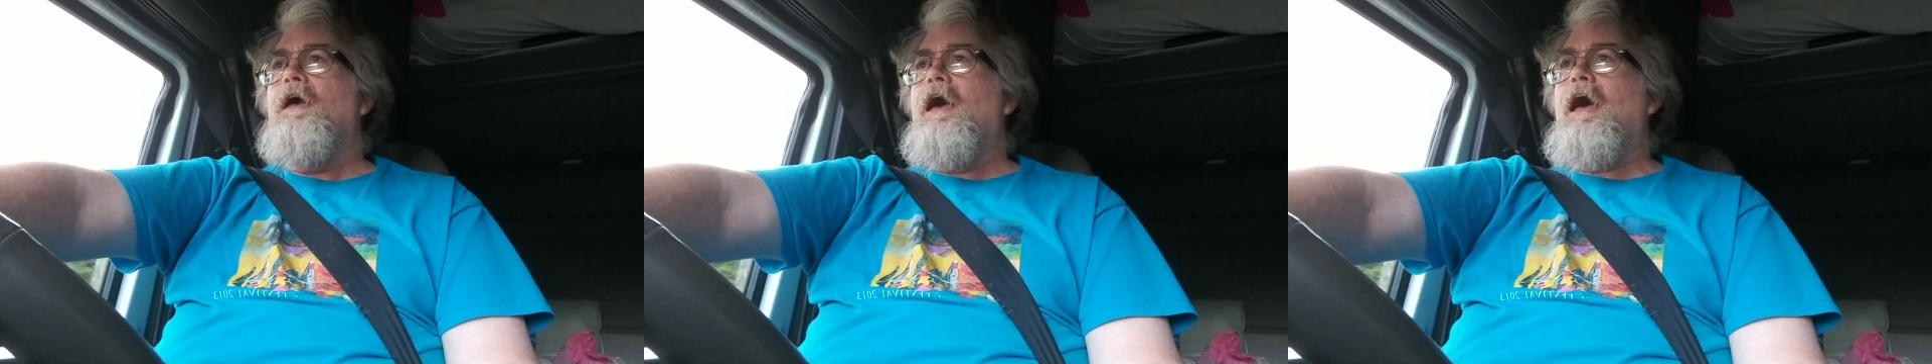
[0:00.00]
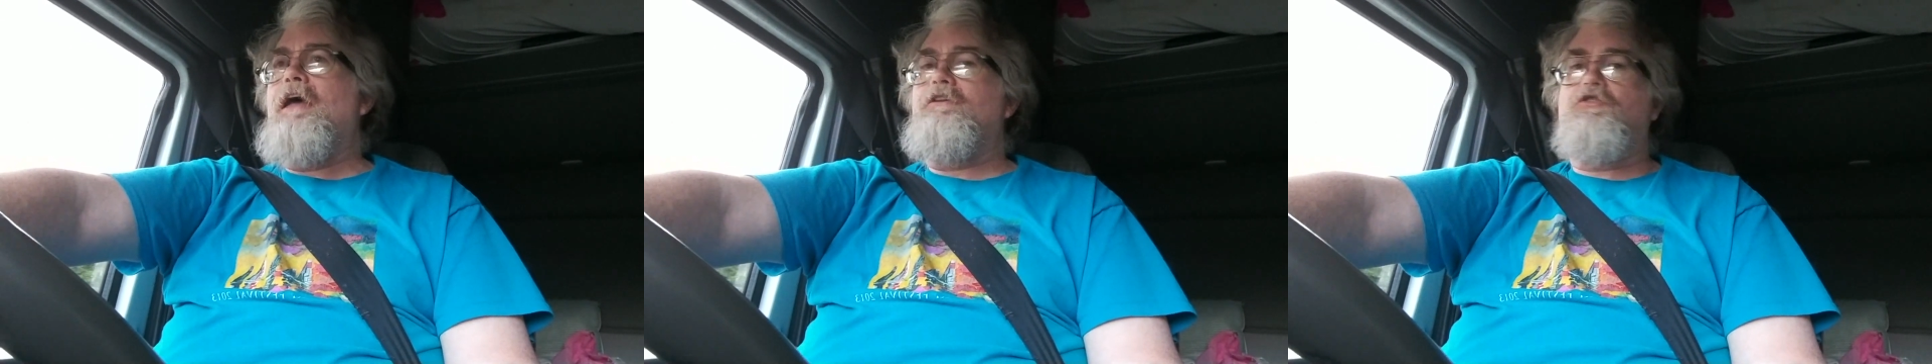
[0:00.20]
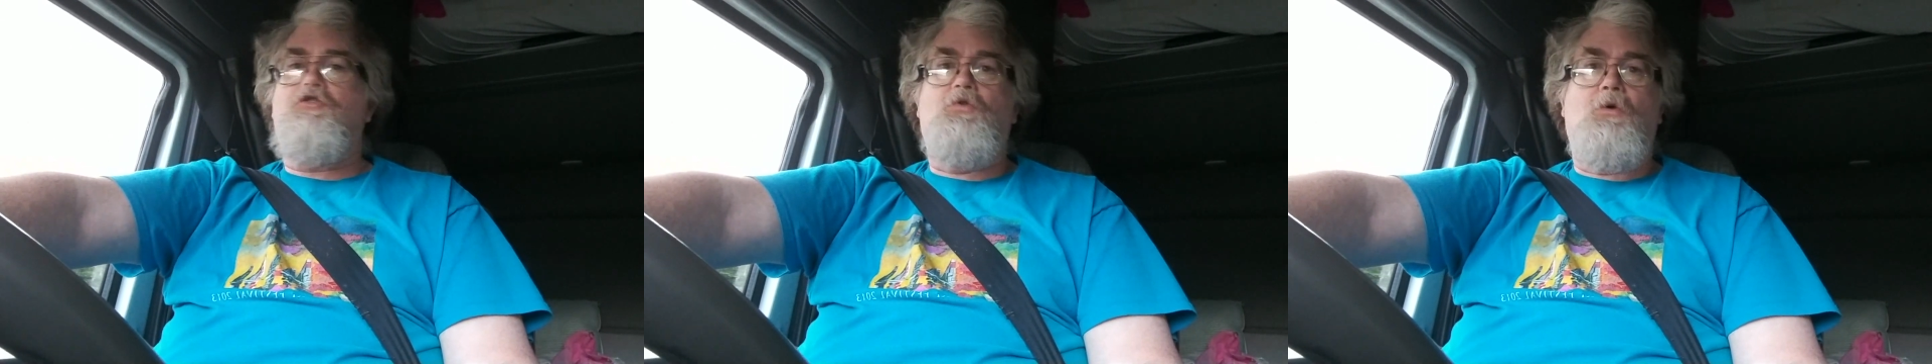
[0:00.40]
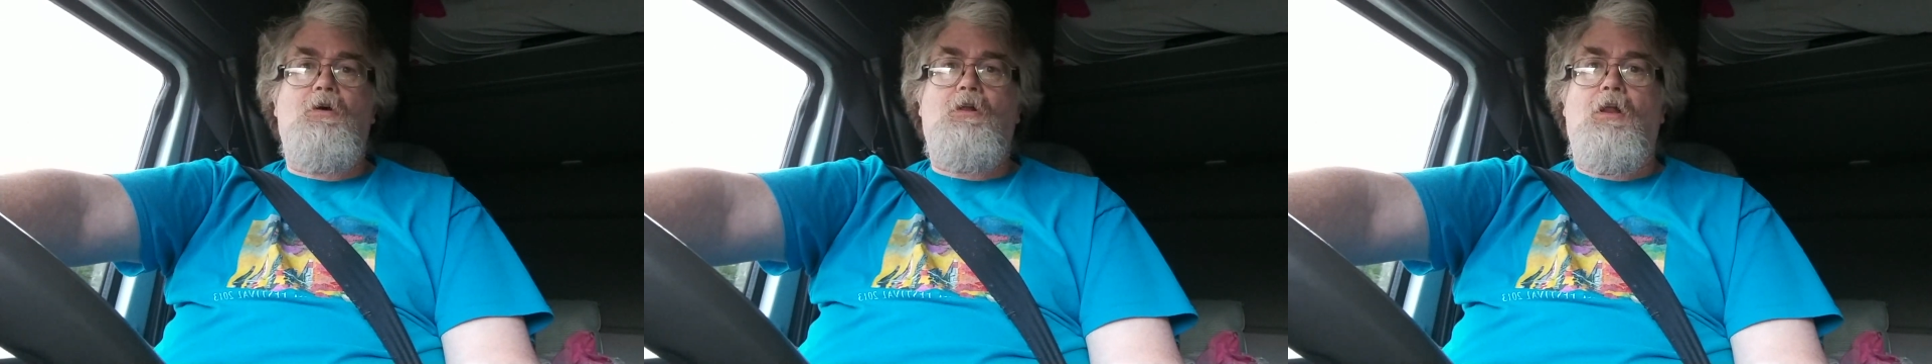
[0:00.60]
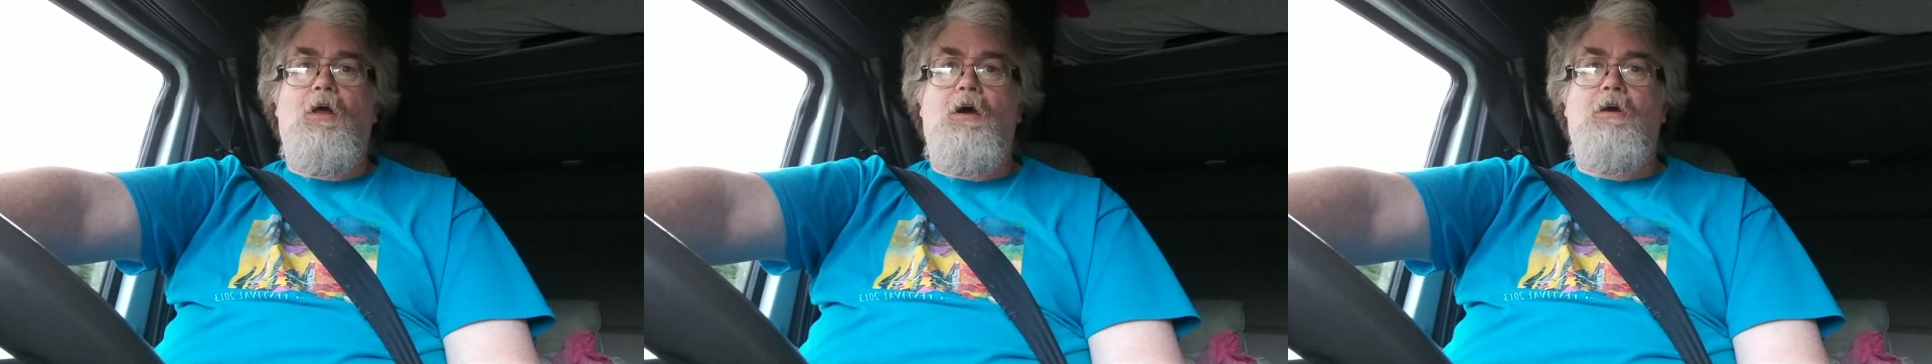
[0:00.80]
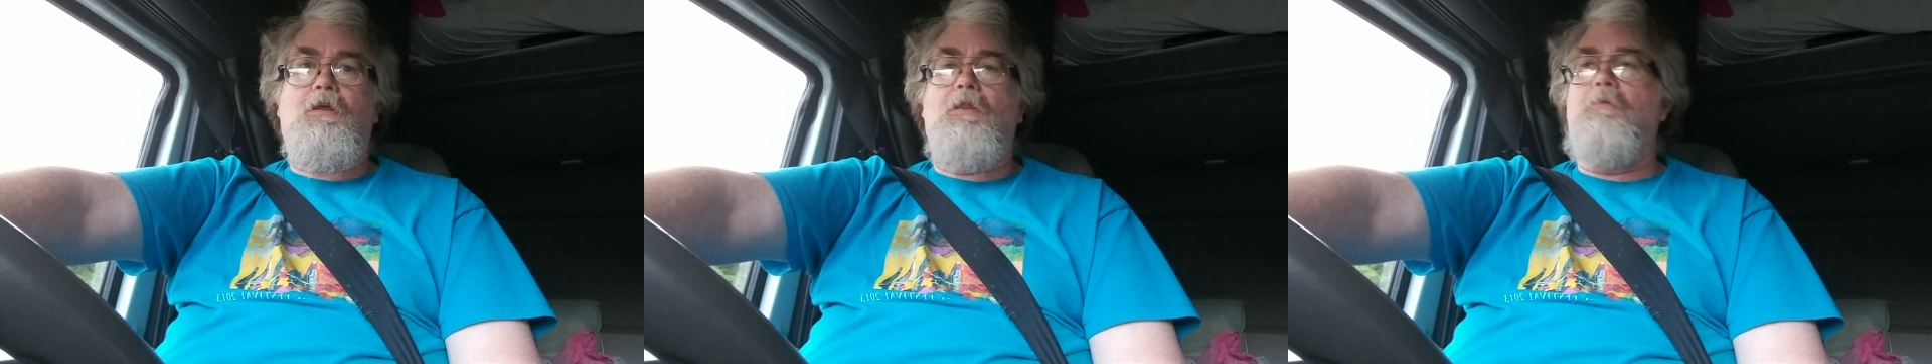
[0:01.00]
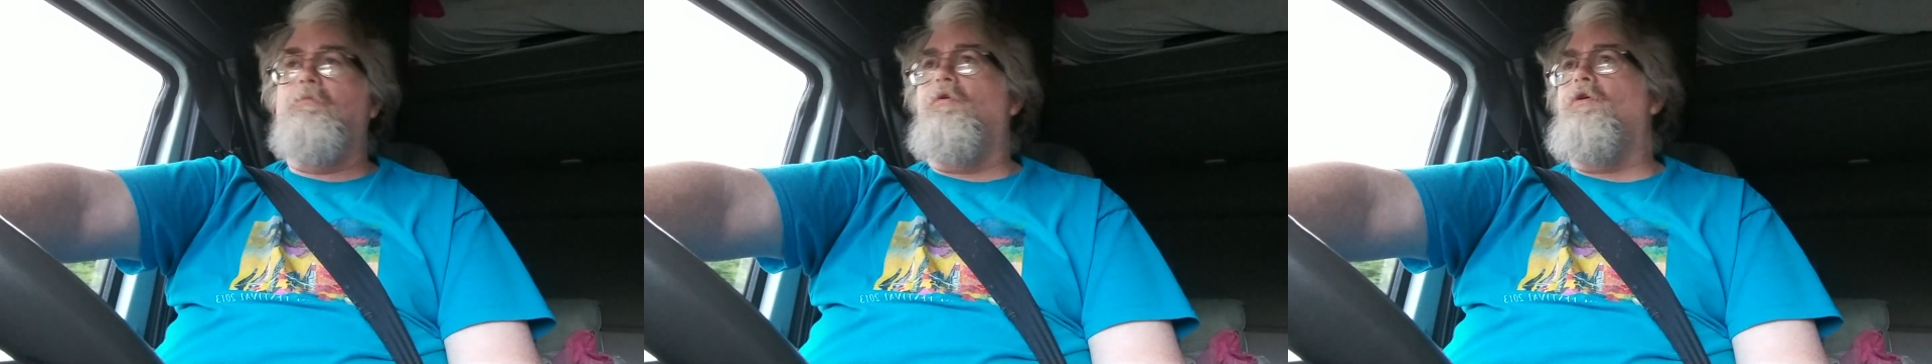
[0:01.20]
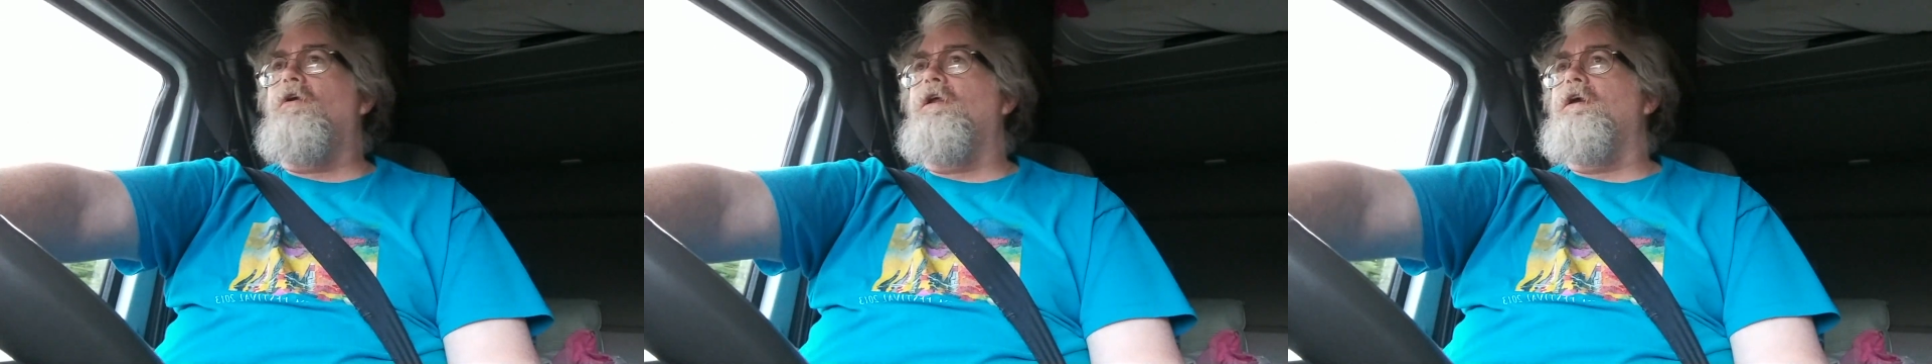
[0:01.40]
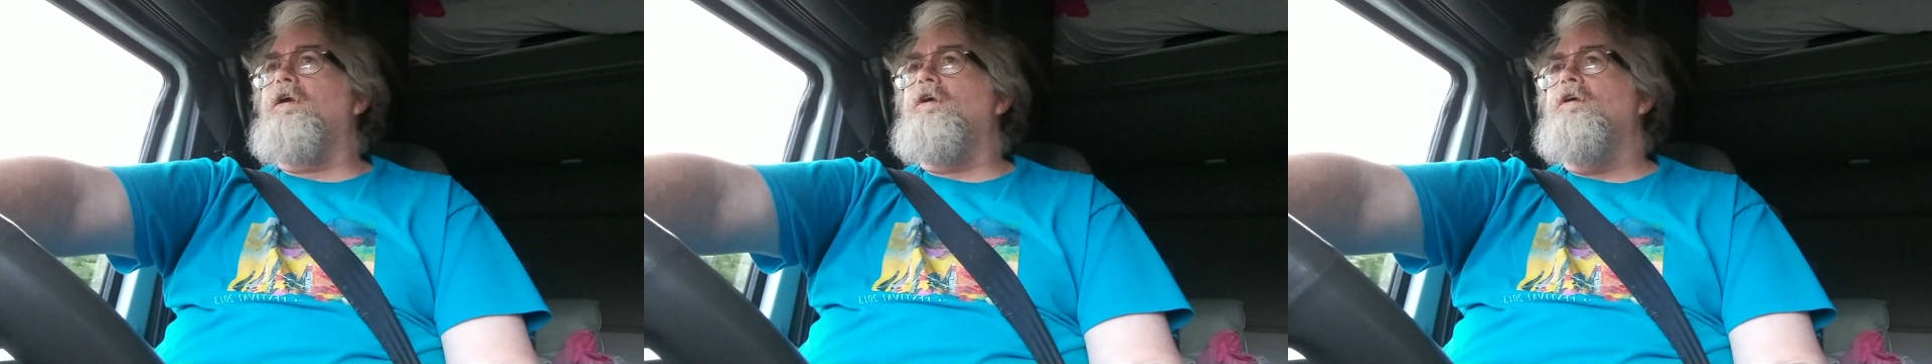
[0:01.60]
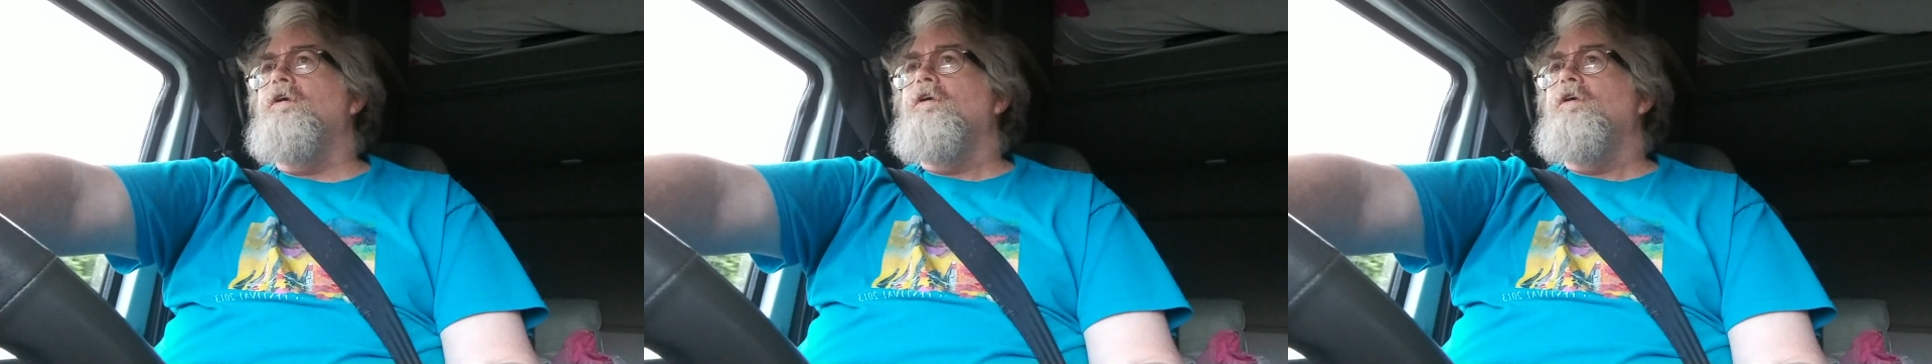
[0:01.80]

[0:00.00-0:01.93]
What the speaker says: at 2 o'clock in the morning.